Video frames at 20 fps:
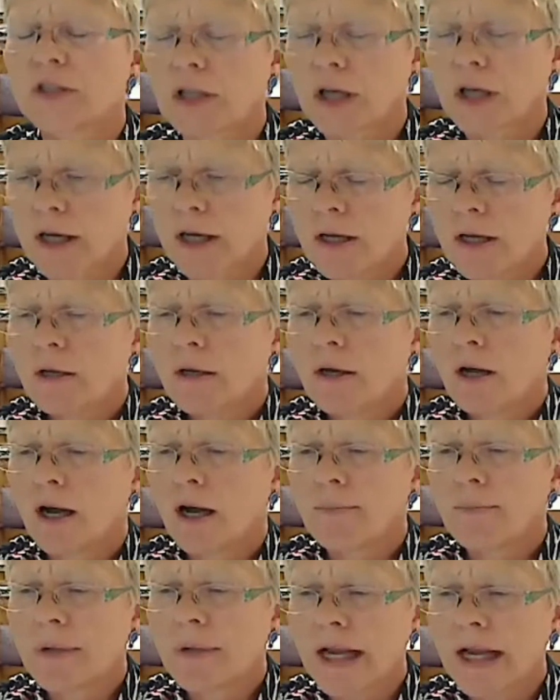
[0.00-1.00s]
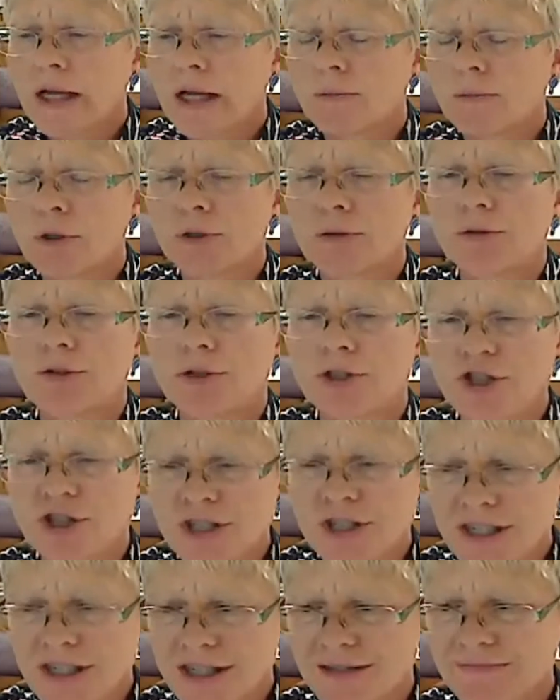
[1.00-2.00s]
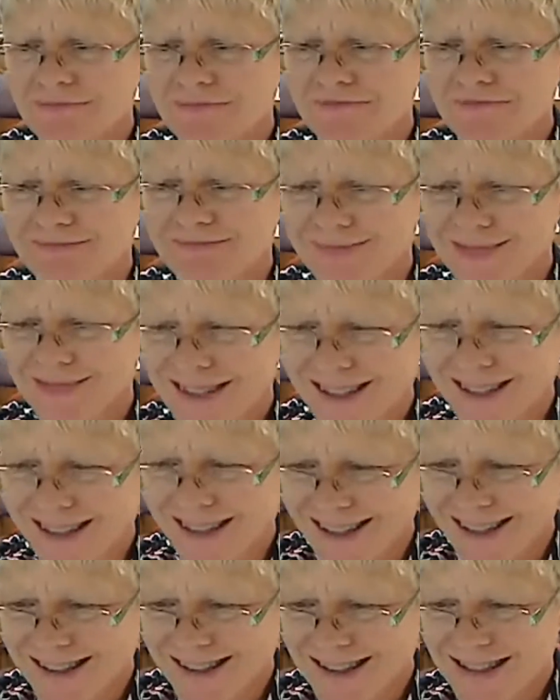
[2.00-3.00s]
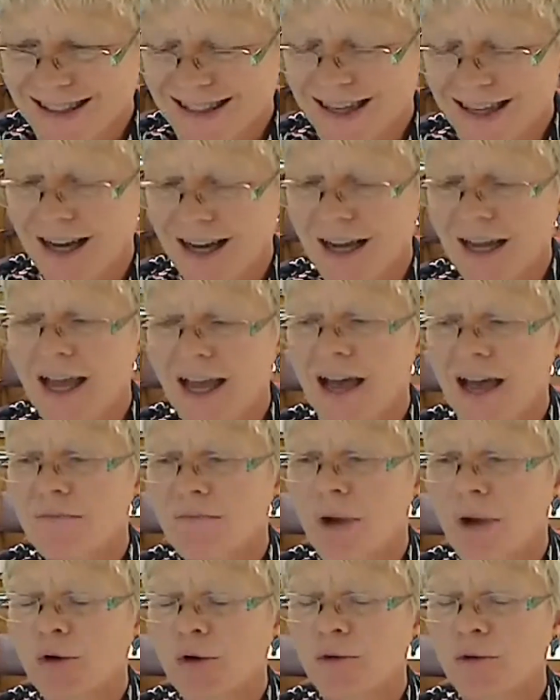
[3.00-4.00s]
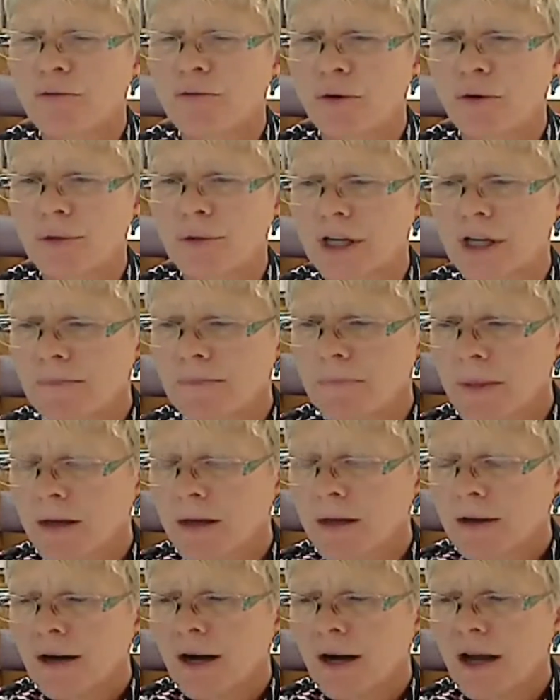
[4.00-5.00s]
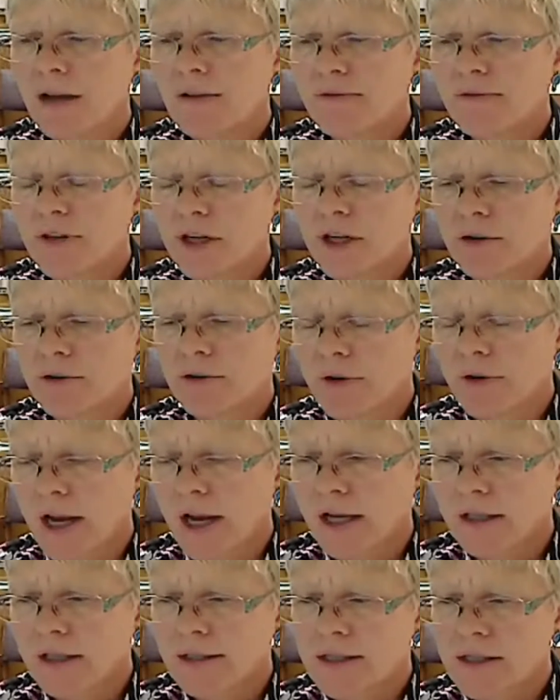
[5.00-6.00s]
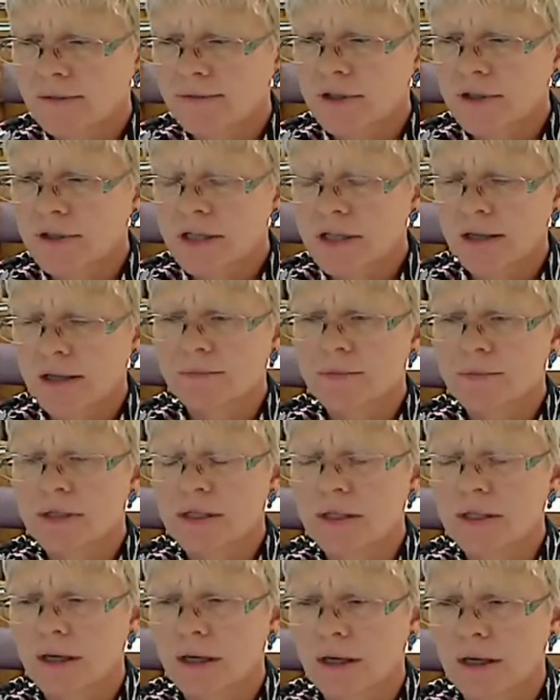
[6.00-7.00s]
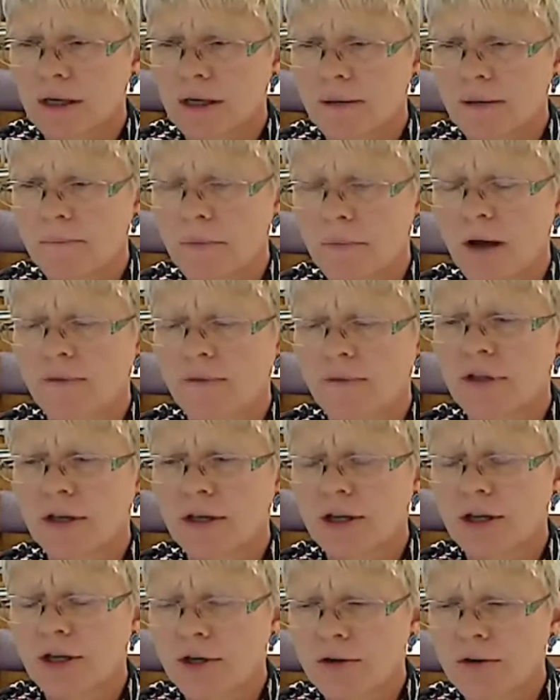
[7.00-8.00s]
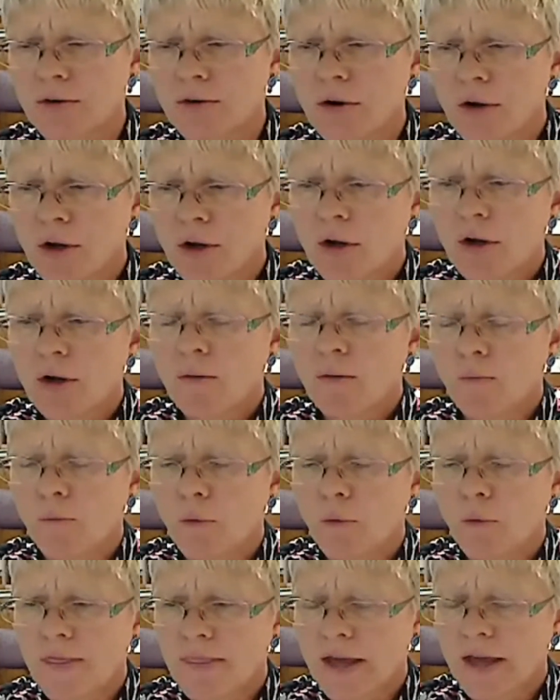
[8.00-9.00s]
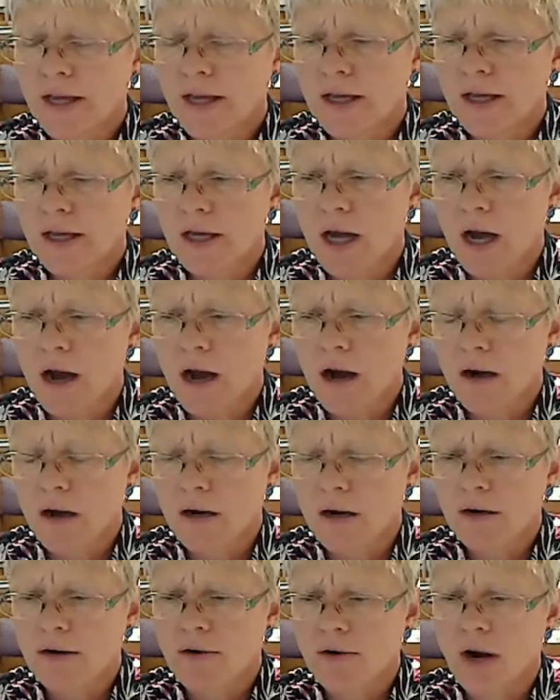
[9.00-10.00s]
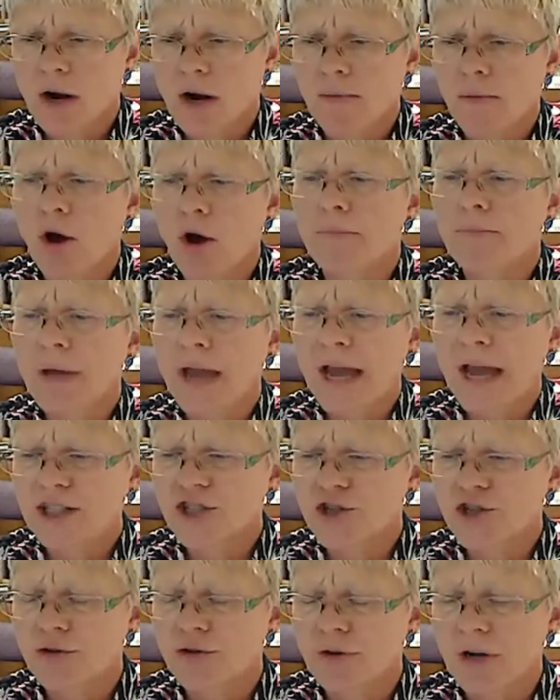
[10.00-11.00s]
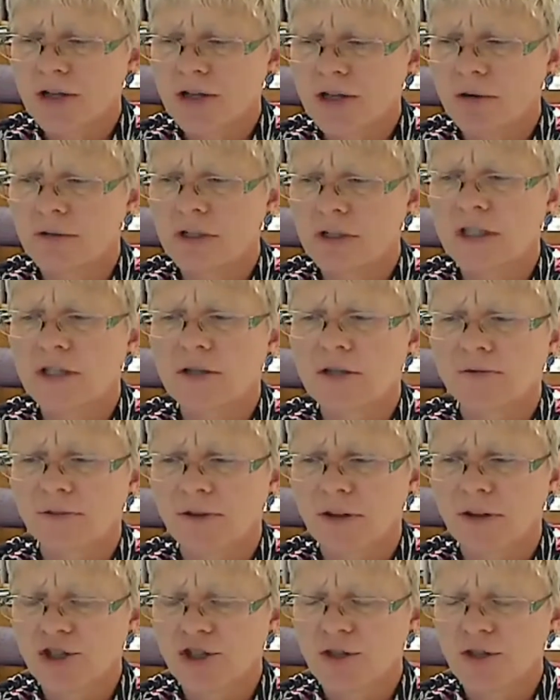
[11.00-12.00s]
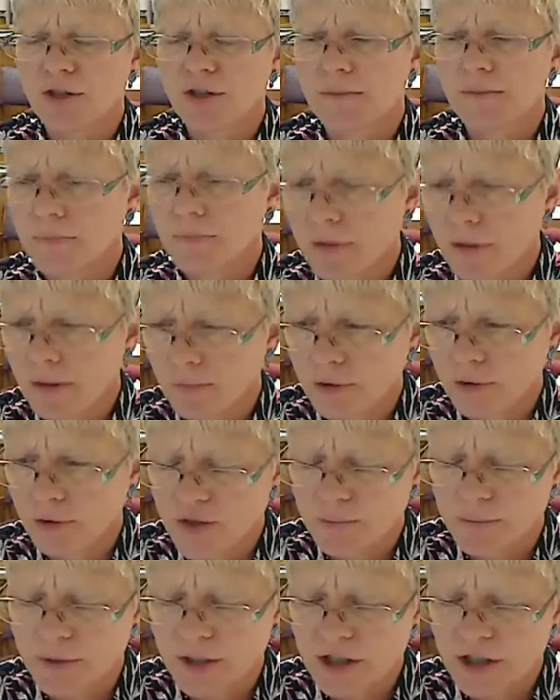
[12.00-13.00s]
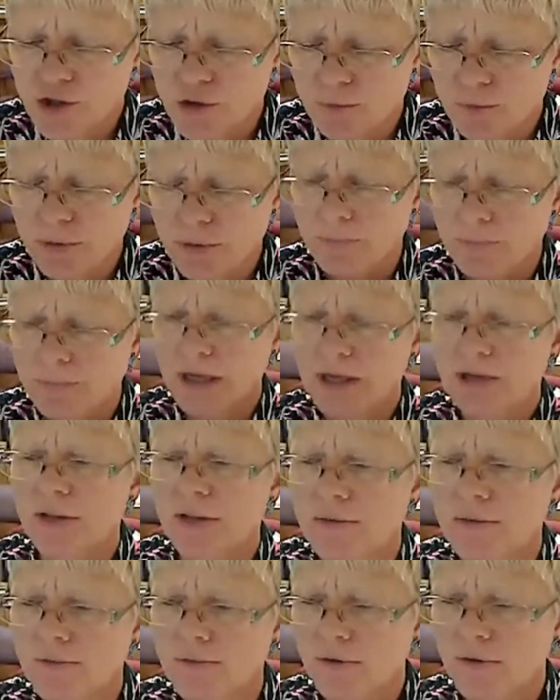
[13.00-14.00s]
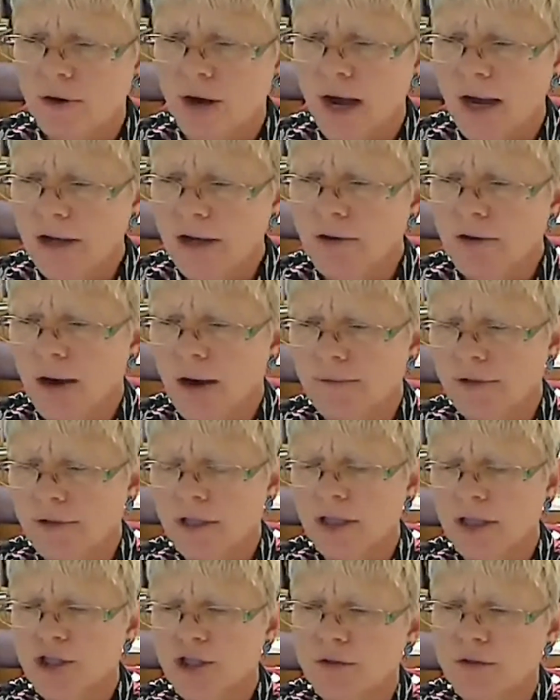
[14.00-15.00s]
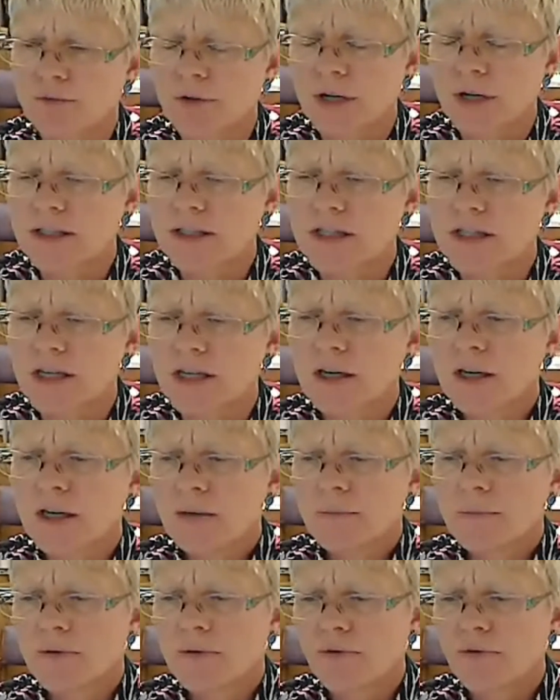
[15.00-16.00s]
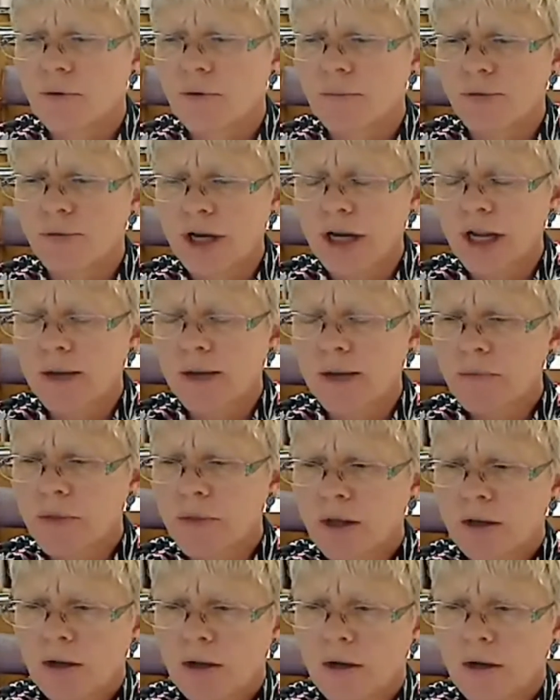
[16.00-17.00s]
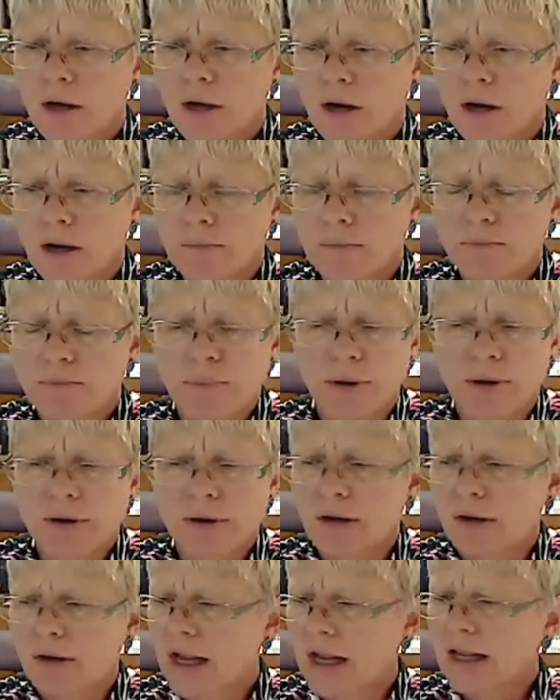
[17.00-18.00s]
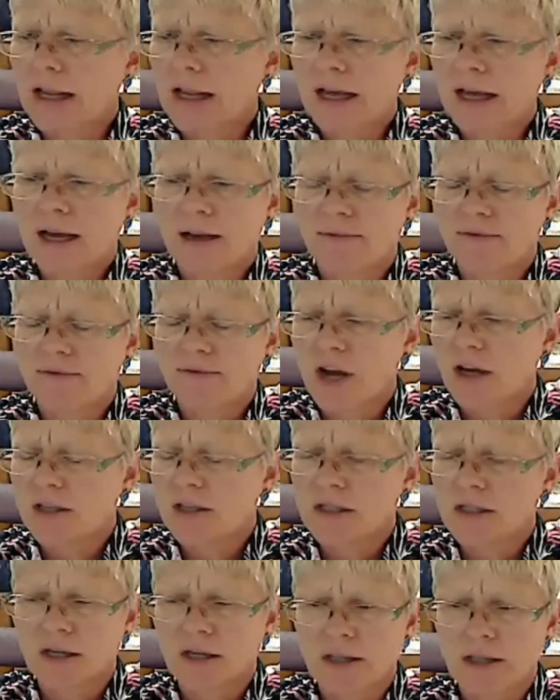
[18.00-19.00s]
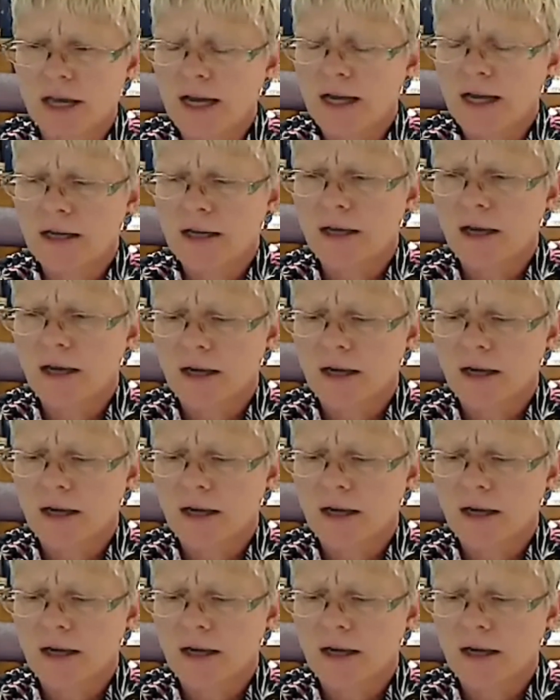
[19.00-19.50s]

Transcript: Okay, I'm an animal nutritionist, and I have my own formula. I feed grain several times of the year. When they are on pasture, I don't need to flush them, which means you prepare them for higher ovulation rates before breeding. But lately I have not done that.